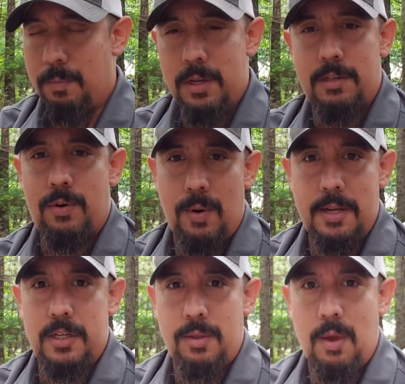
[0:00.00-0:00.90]
much of a
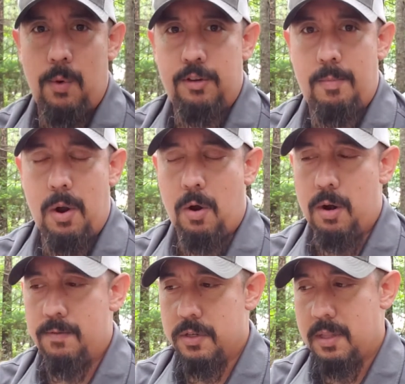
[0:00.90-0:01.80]
rescue that was from my heart,
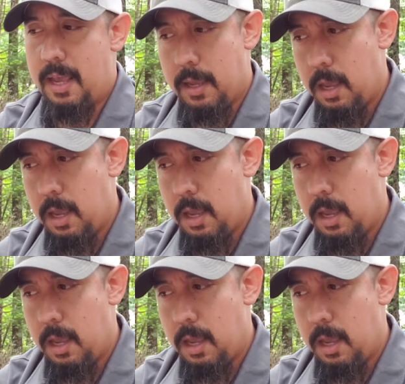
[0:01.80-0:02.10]
of just like,